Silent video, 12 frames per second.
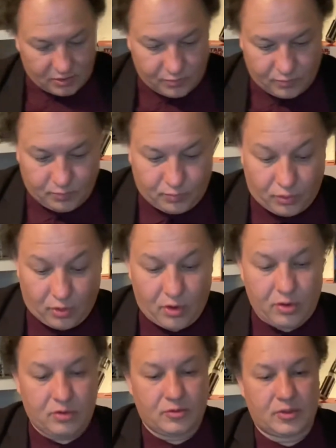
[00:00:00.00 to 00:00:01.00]

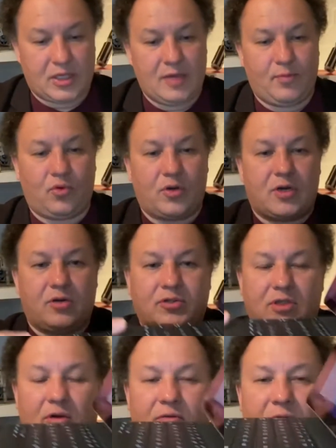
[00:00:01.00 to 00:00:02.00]
Pro keyboard and
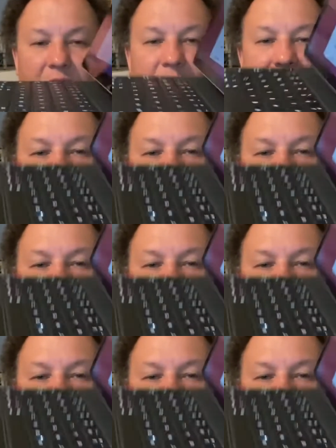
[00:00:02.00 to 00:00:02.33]
also on the iPad Air